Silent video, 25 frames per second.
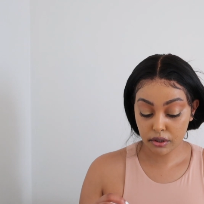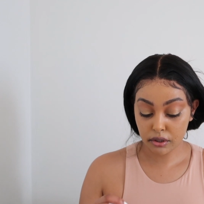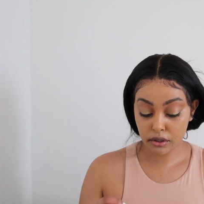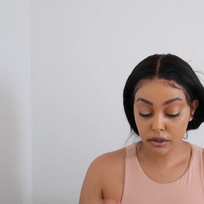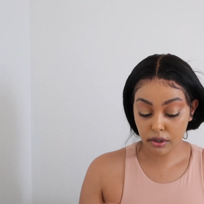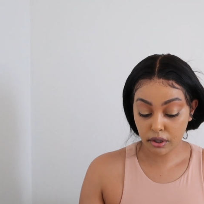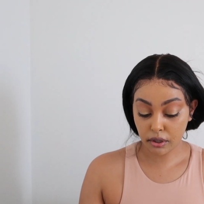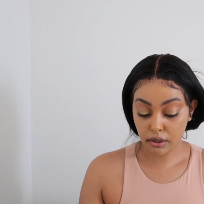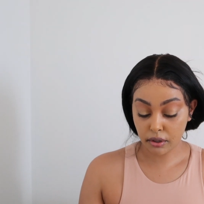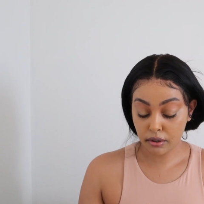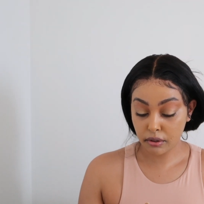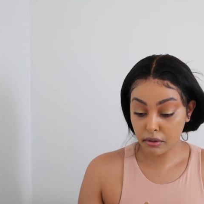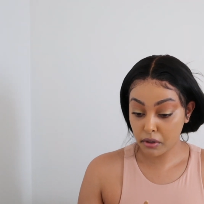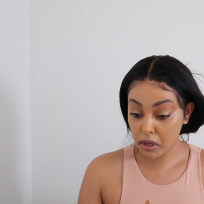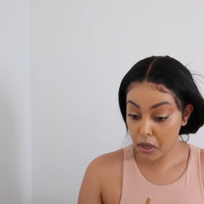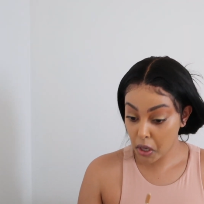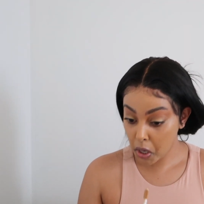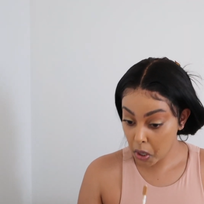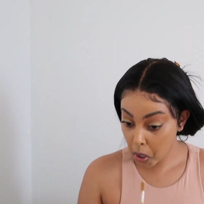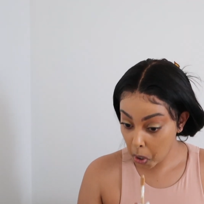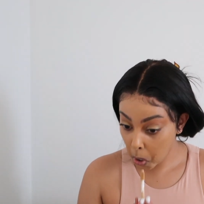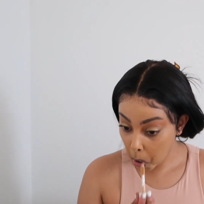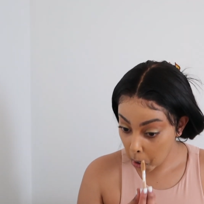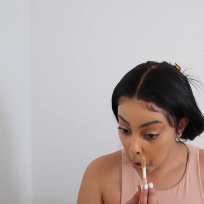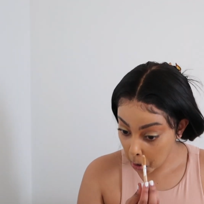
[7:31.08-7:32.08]
So
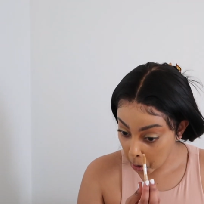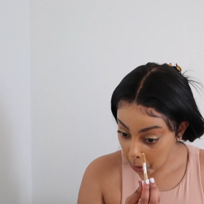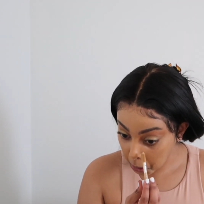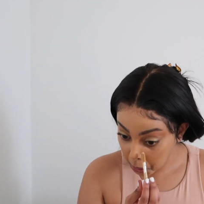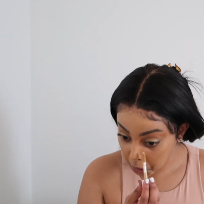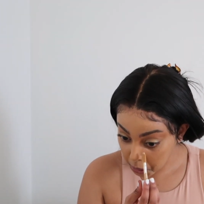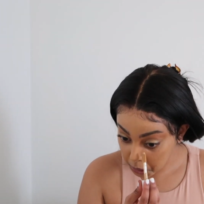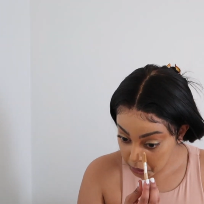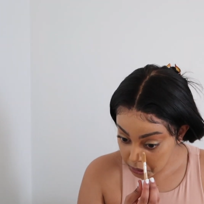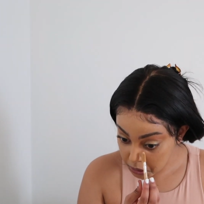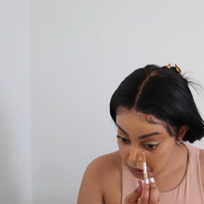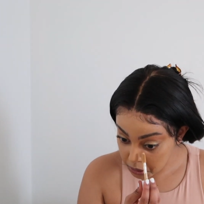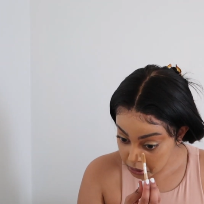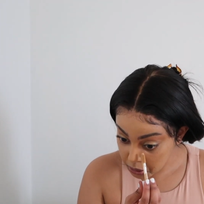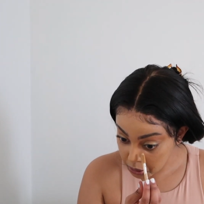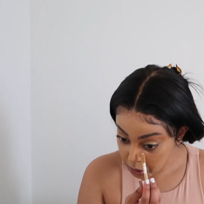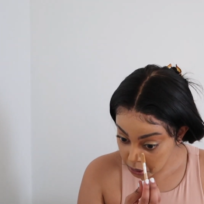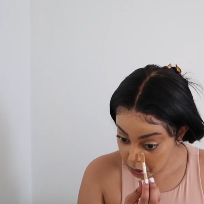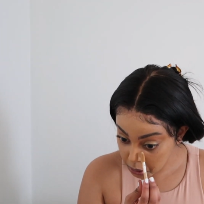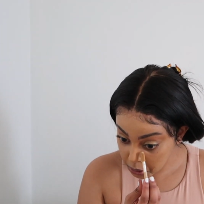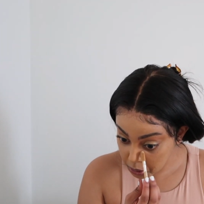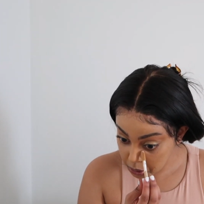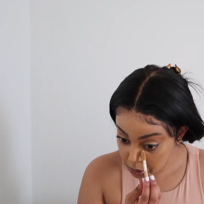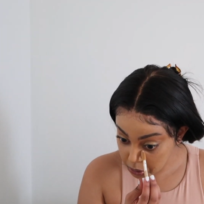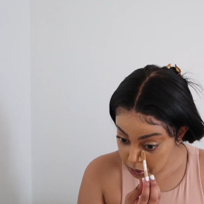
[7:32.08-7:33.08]
let's
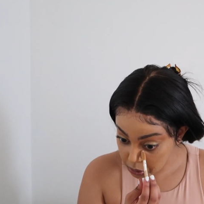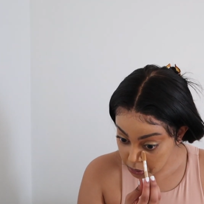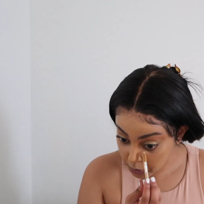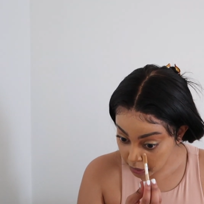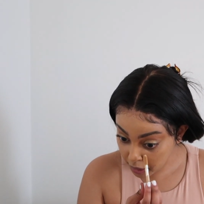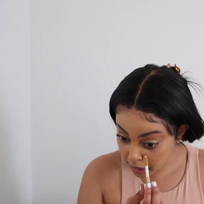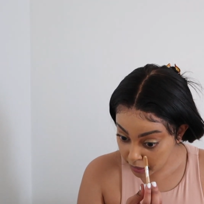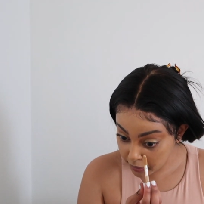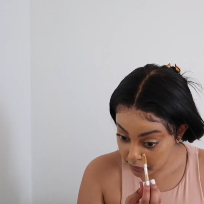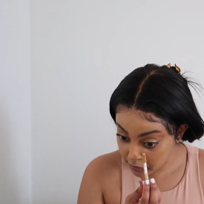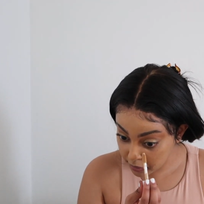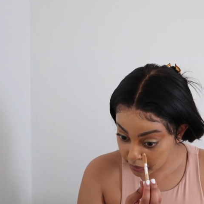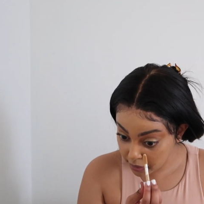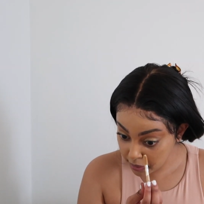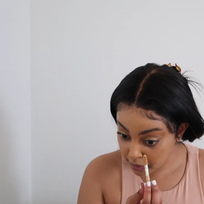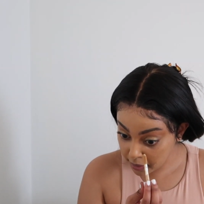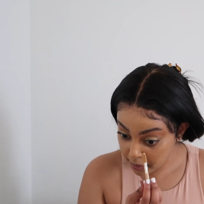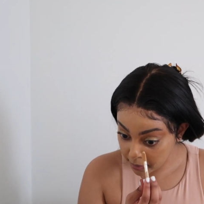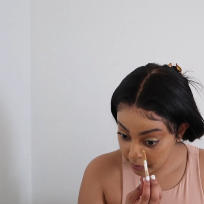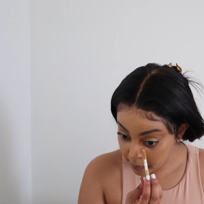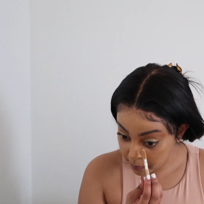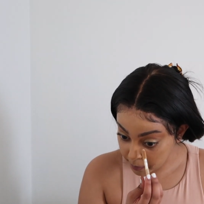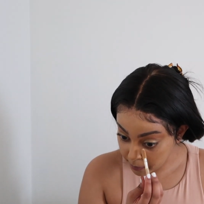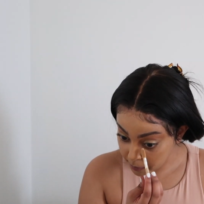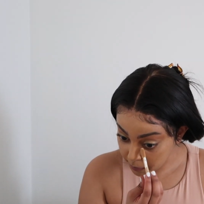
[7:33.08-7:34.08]
just try the
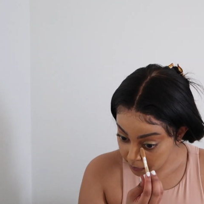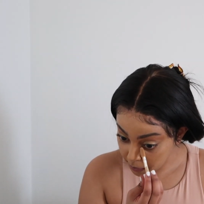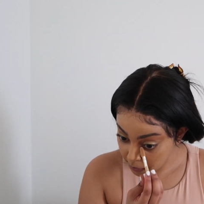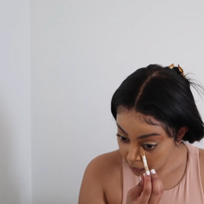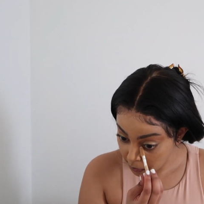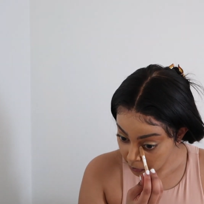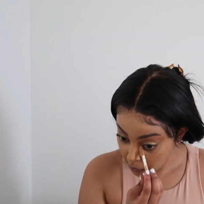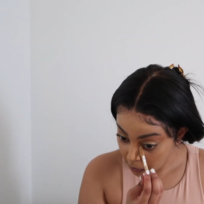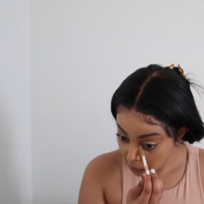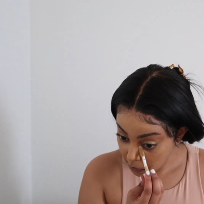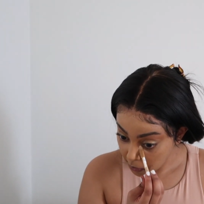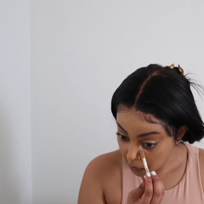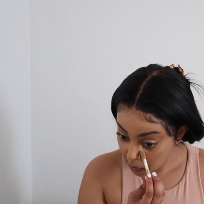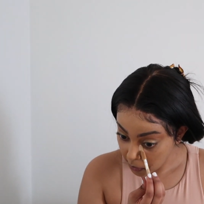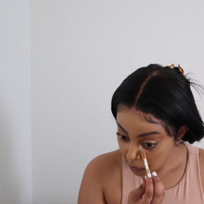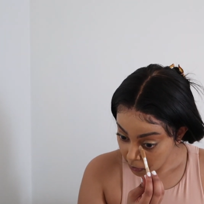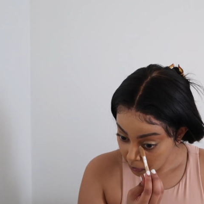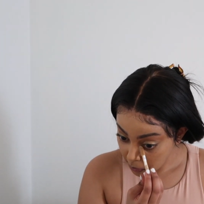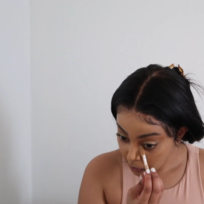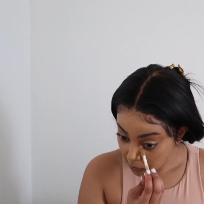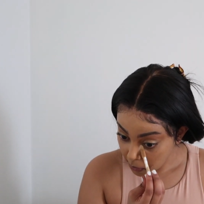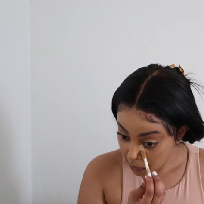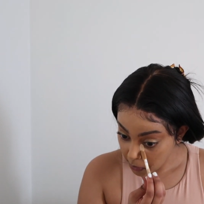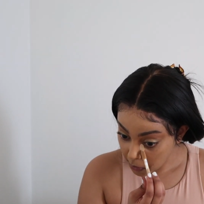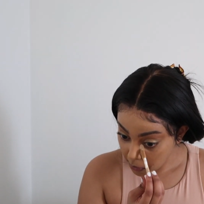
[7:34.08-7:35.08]
I
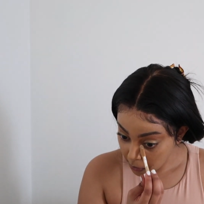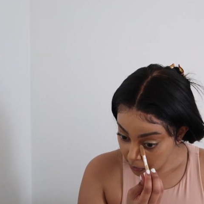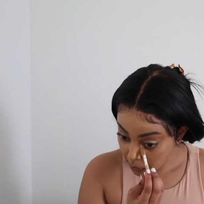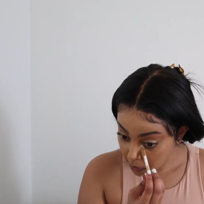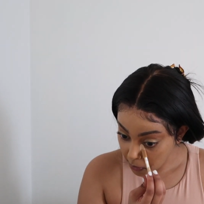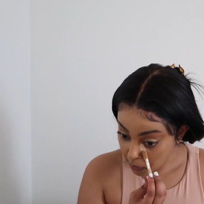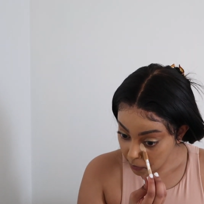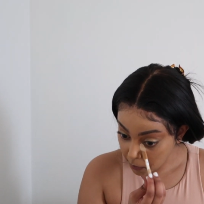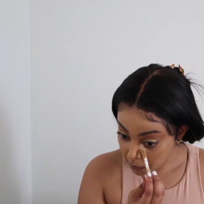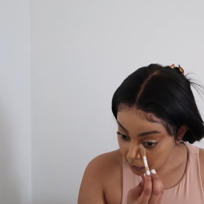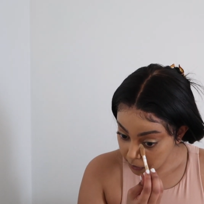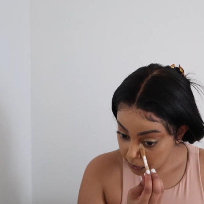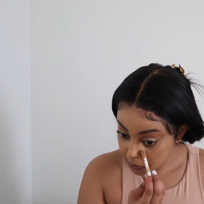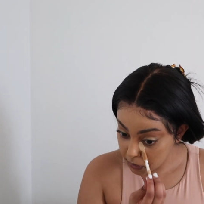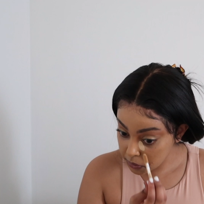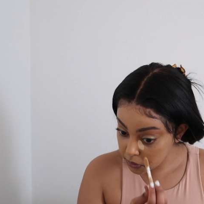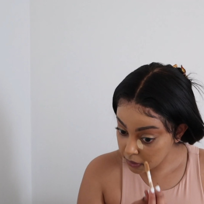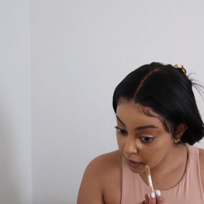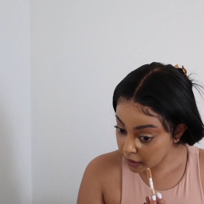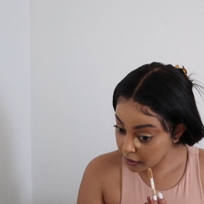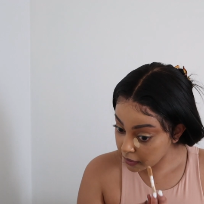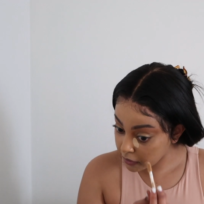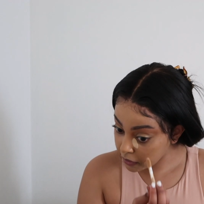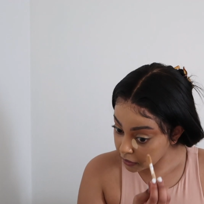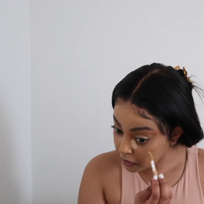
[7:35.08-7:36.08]
want to
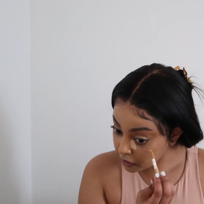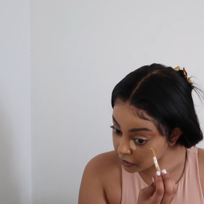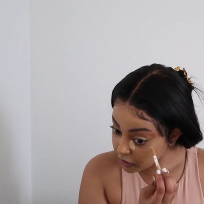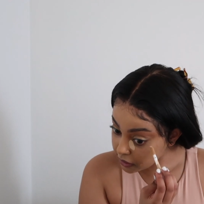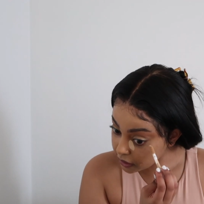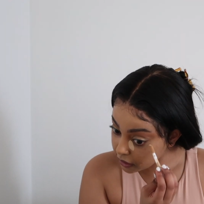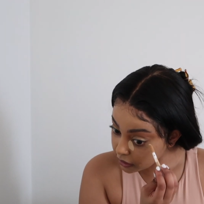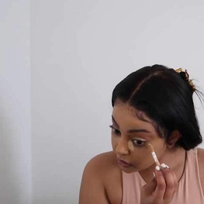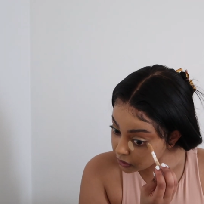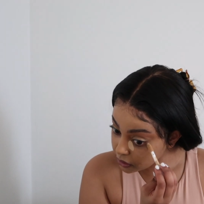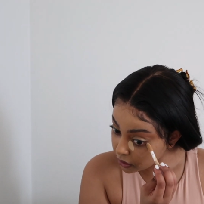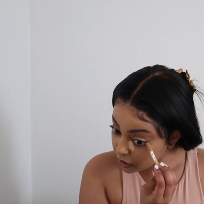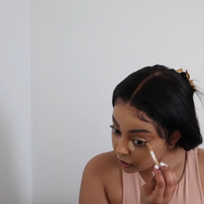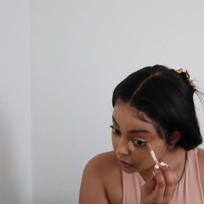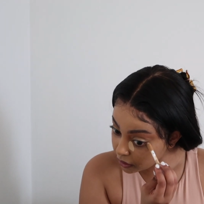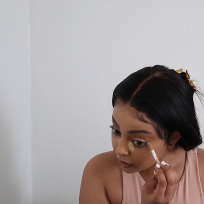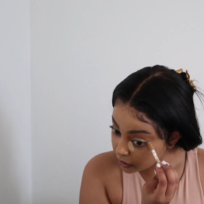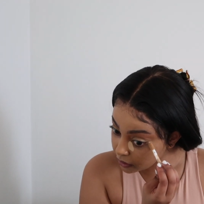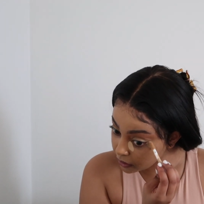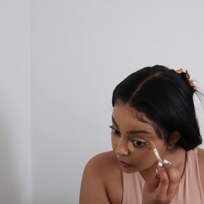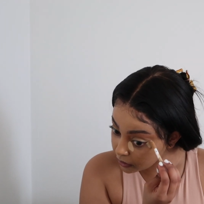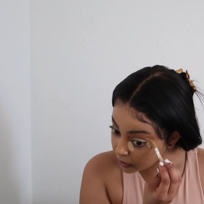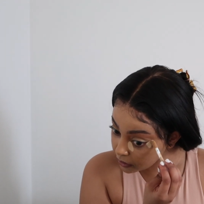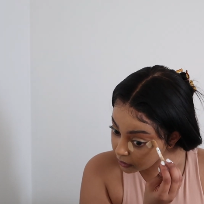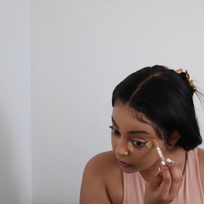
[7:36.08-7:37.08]
try the
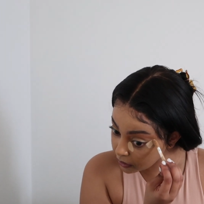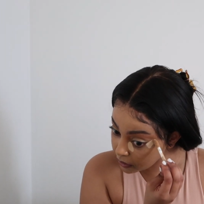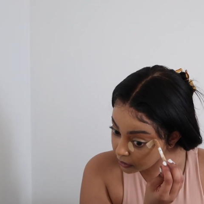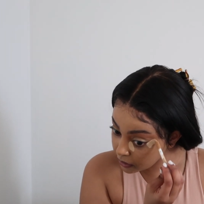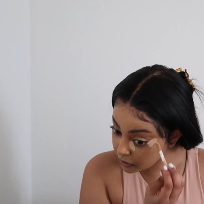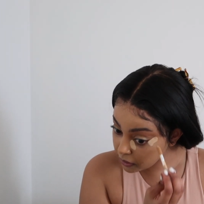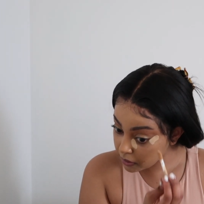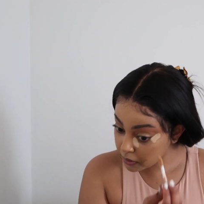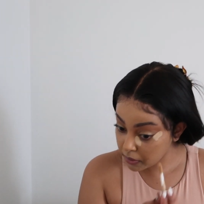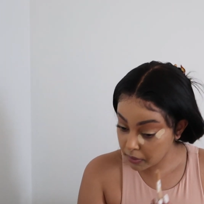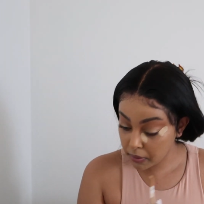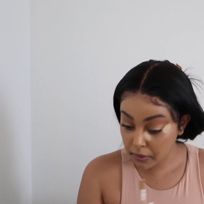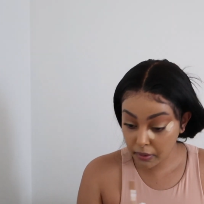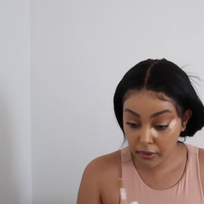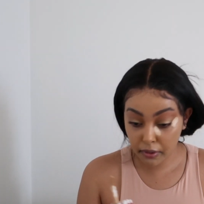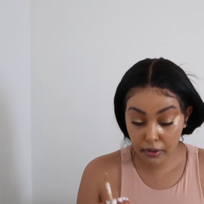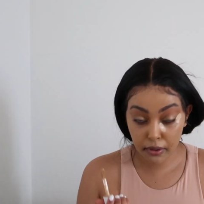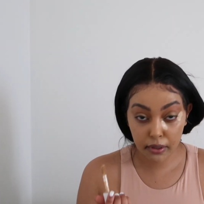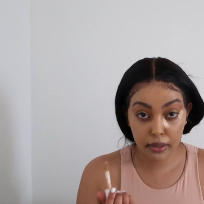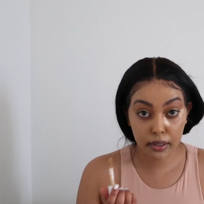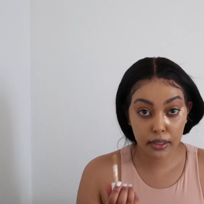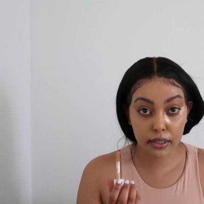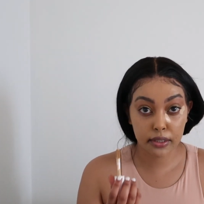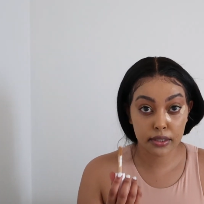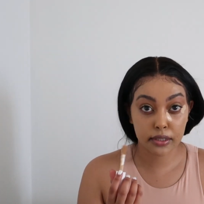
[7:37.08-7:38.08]
TikTok
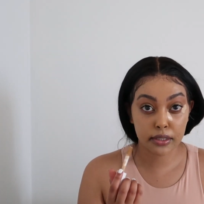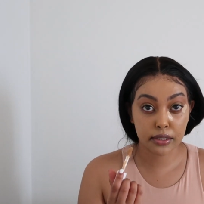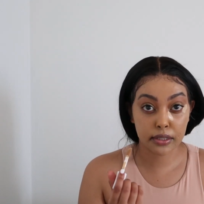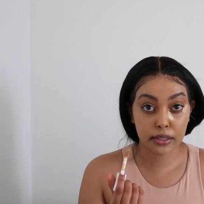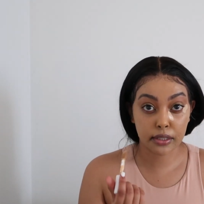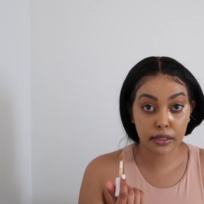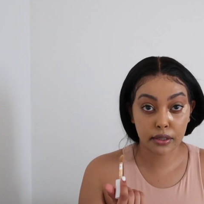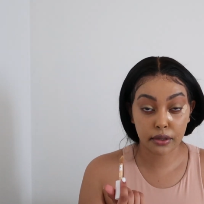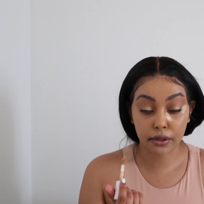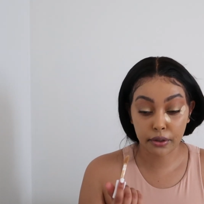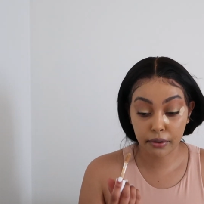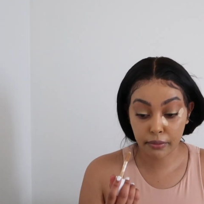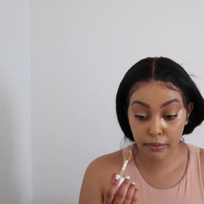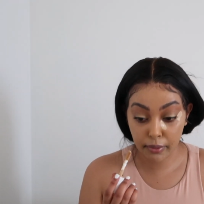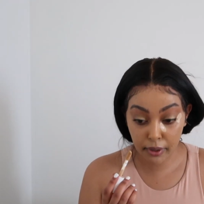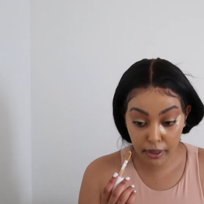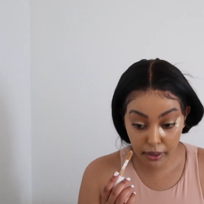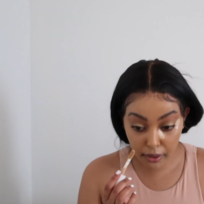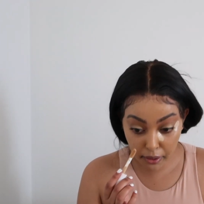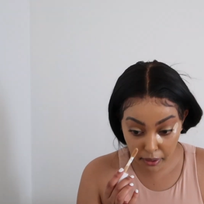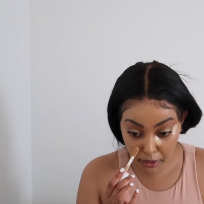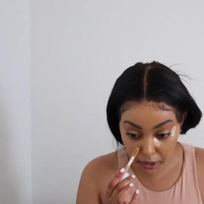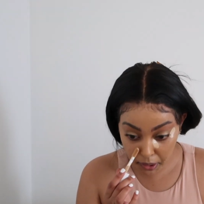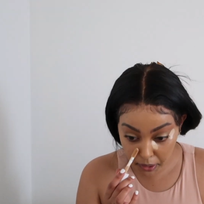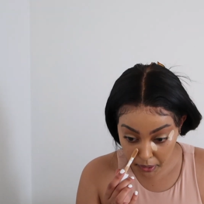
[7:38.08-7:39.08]
concealer
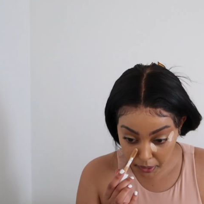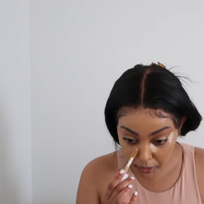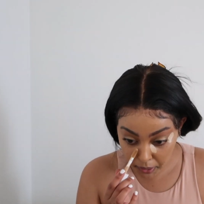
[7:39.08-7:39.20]
way.